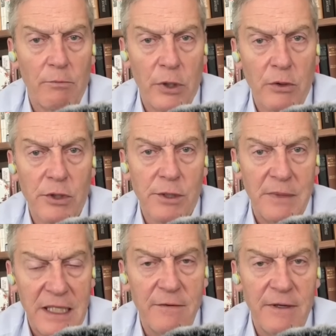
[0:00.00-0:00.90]
broker some
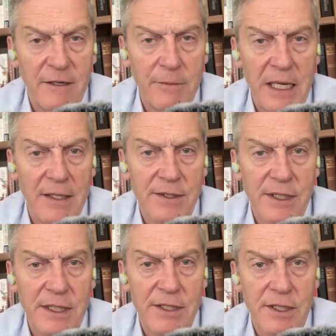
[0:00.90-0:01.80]
innovative
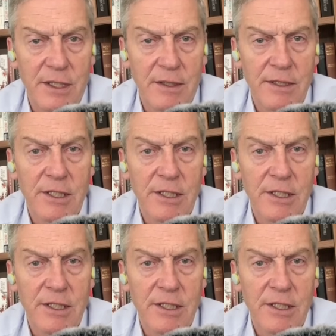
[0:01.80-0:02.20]
policies to